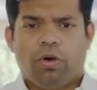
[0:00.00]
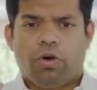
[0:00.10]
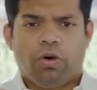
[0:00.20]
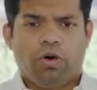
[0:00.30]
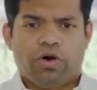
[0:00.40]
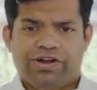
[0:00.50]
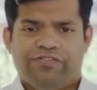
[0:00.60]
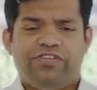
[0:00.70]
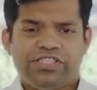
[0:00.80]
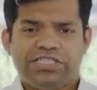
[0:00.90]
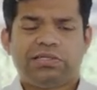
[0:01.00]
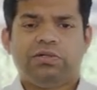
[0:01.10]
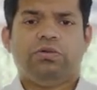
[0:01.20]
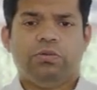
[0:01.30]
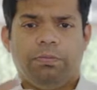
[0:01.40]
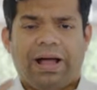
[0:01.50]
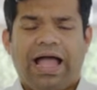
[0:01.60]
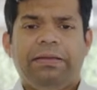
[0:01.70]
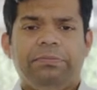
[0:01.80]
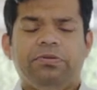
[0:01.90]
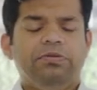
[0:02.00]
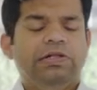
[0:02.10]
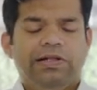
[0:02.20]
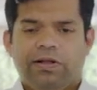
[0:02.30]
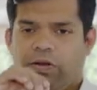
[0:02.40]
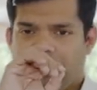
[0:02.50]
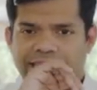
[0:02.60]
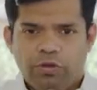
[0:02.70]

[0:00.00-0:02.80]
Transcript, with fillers: or, or a physical Bible uh,